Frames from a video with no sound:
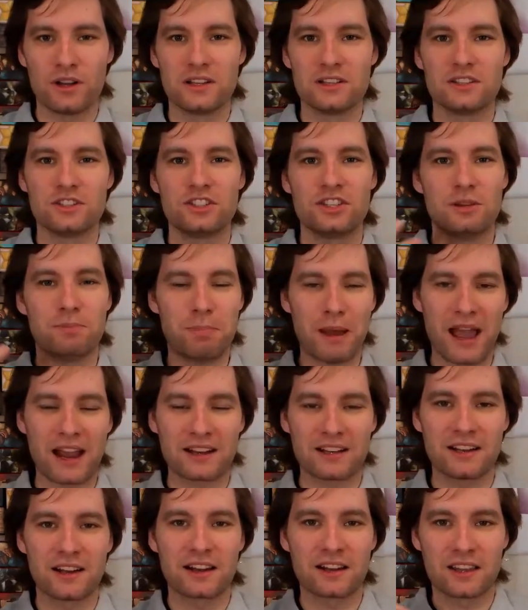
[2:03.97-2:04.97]
She
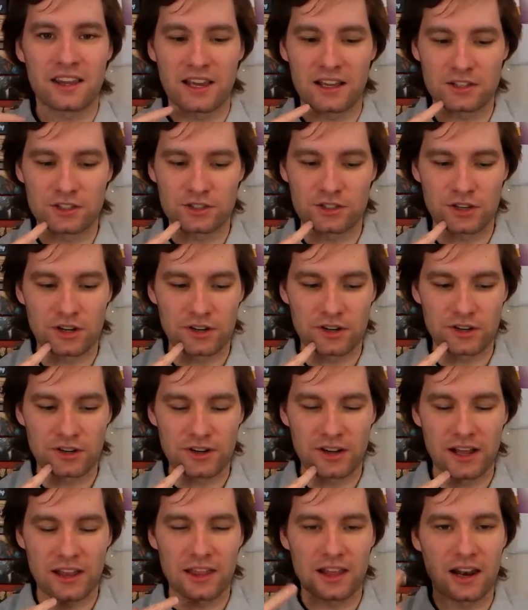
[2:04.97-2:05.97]
backed it on
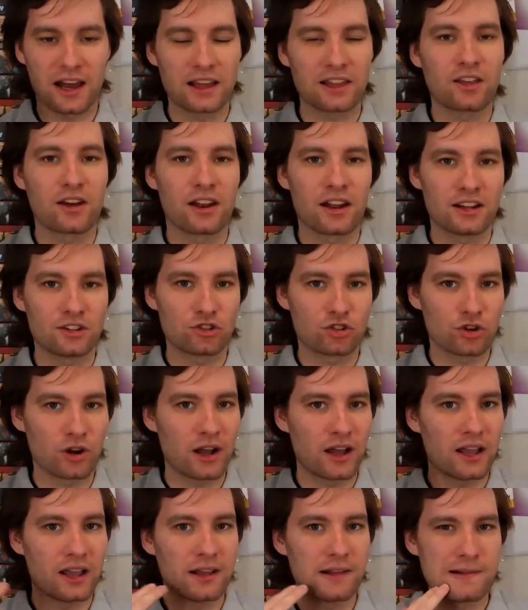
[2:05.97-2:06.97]
Kickstarter, and then I thought I'd
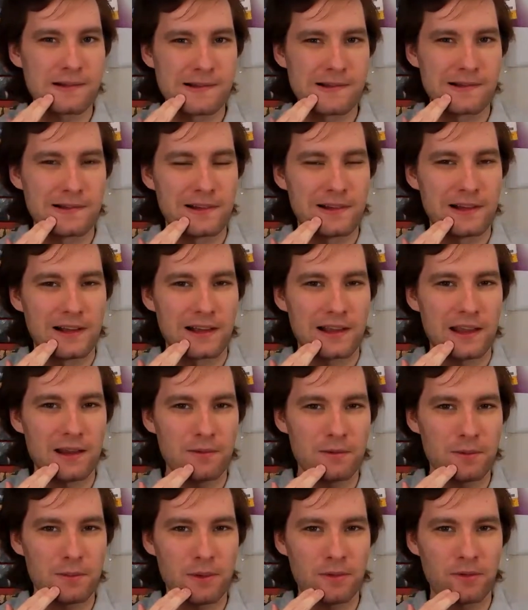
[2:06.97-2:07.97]
try it. Can't
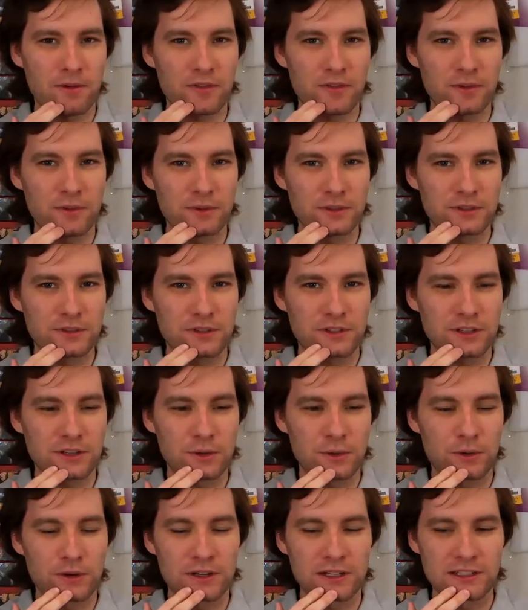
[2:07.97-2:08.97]
remember if it was during
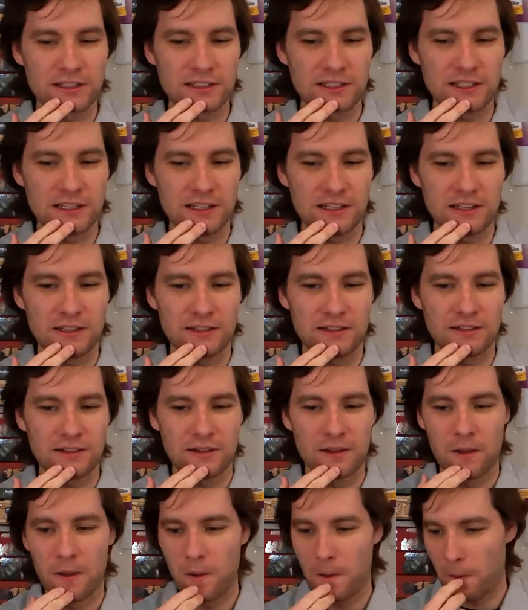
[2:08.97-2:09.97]
quarantine
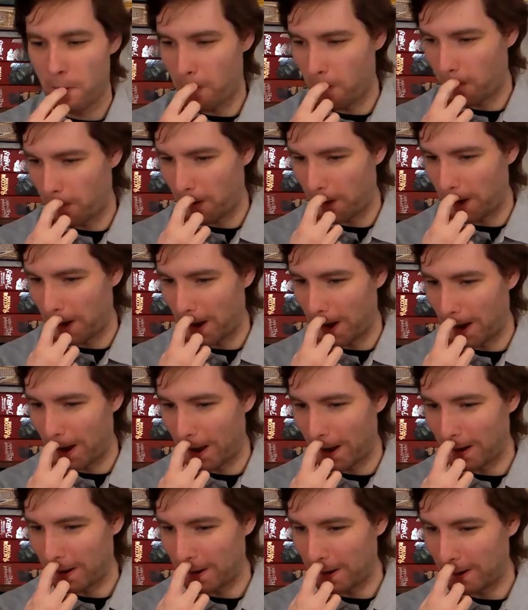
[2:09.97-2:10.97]
or
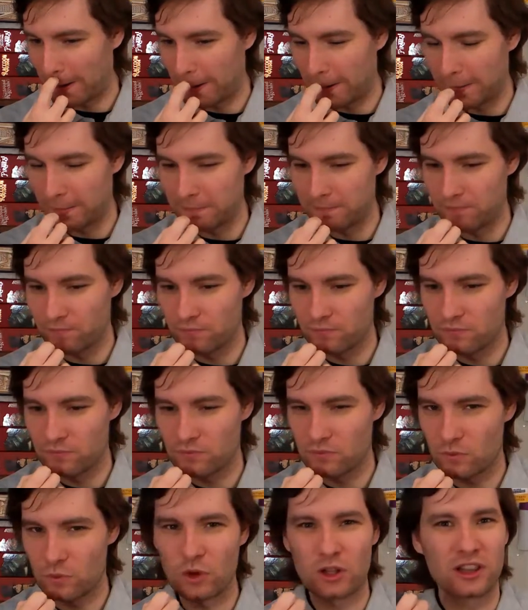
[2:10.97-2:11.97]
not.
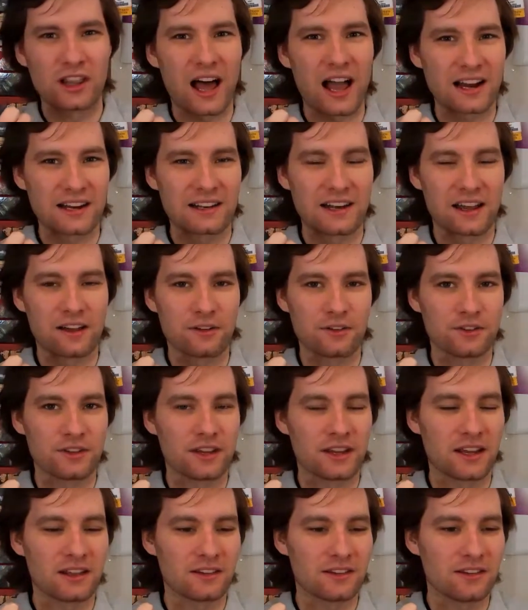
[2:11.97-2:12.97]
Well, lockdowns,
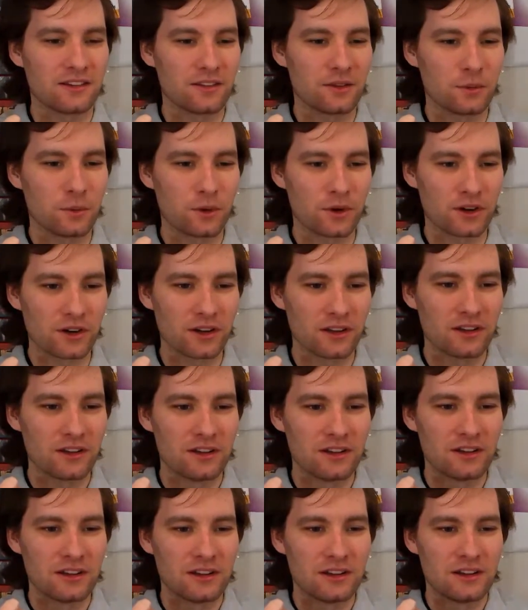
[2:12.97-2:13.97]
I guess is the word.
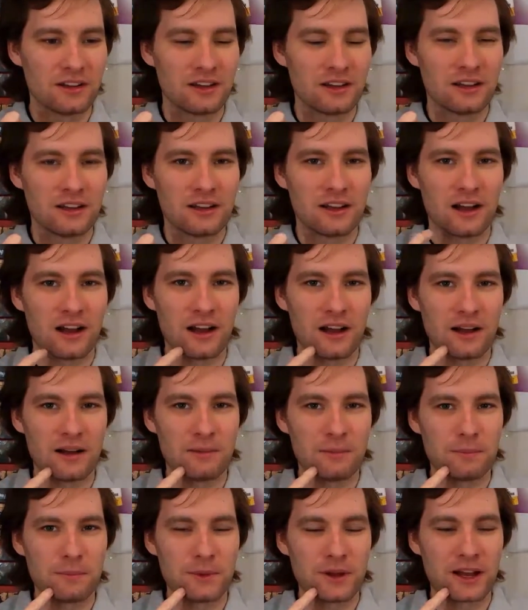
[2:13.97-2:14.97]

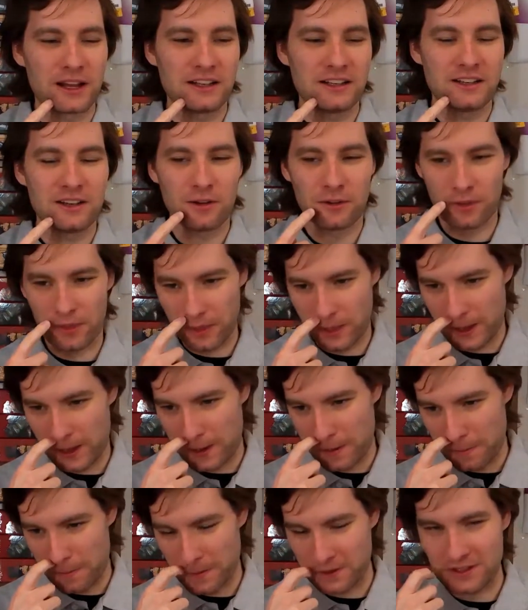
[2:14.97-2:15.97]
I don't think
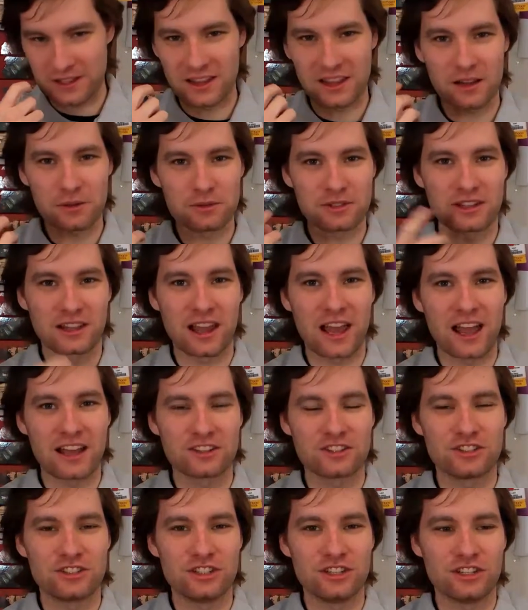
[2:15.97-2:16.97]
it was. I think it was
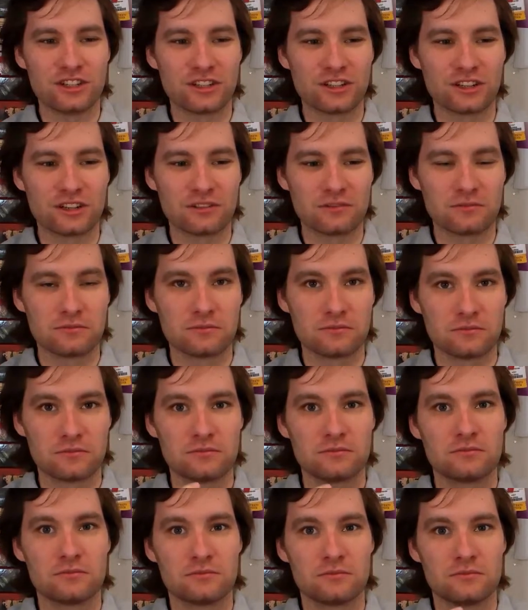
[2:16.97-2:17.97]
last year,
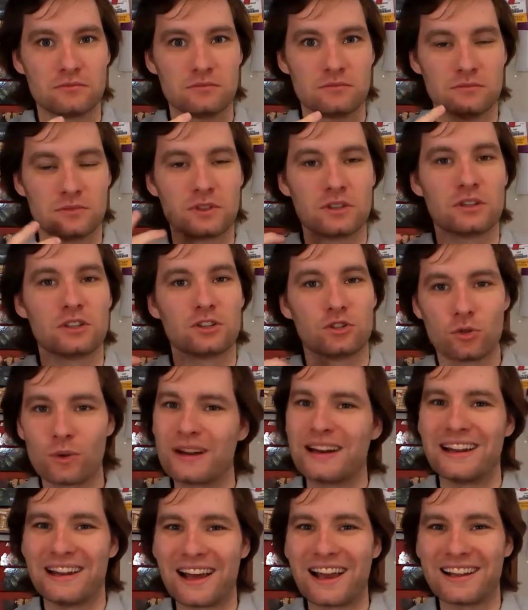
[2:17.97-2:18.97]

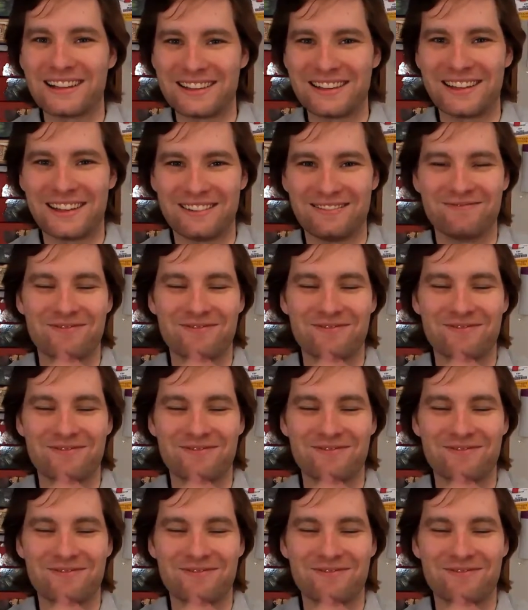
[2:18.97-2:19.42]
2019.